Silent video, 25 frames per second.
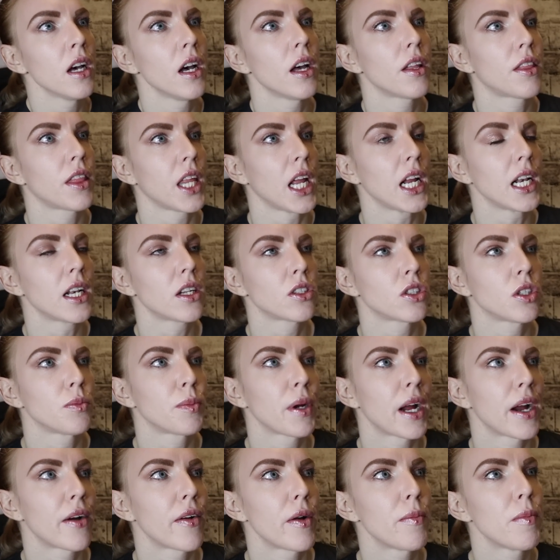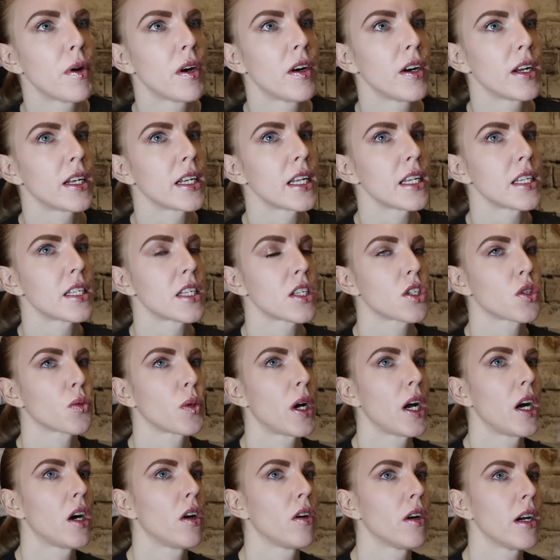a thing to bear in mind is as
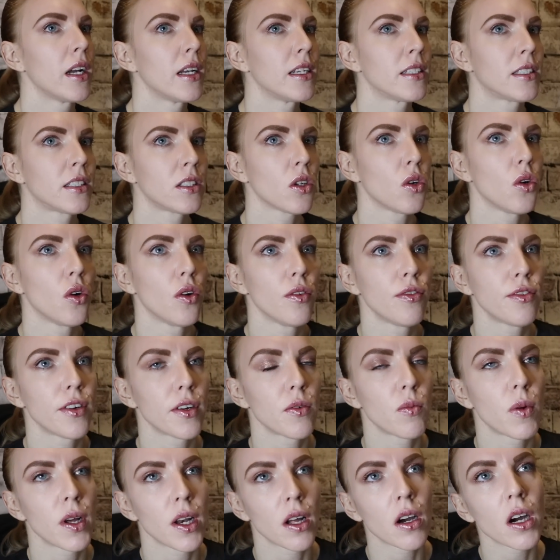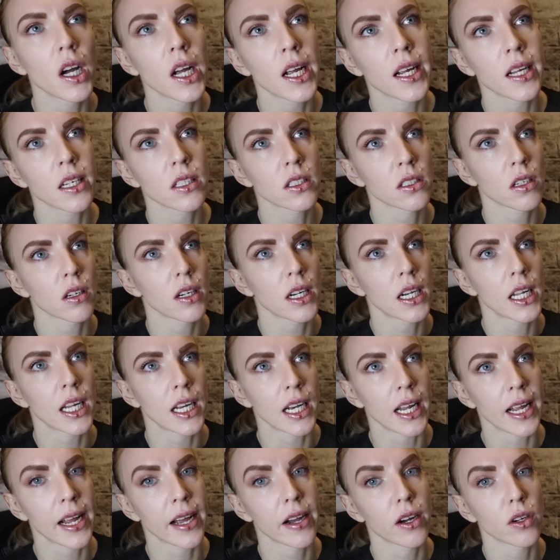well is often when I start
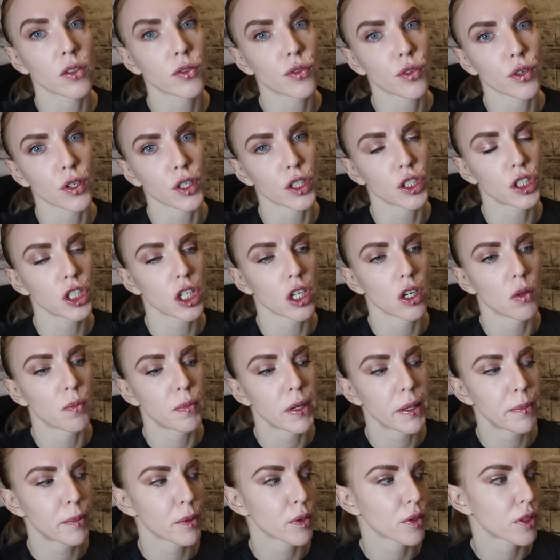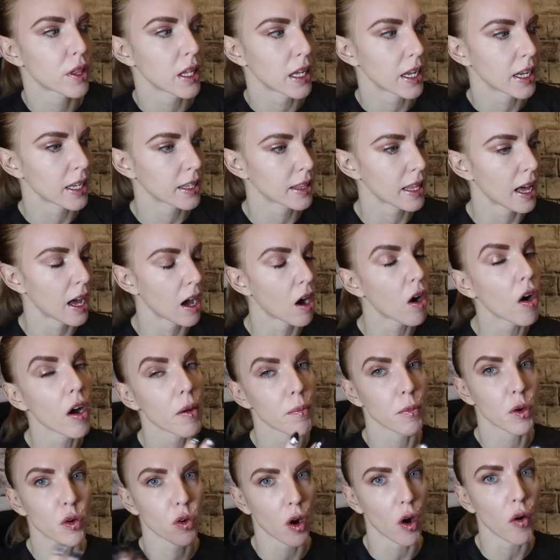leaning out for a show, people think that
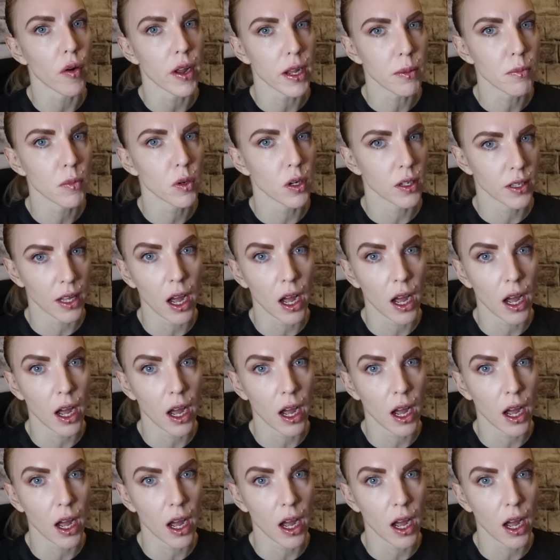I'm growing,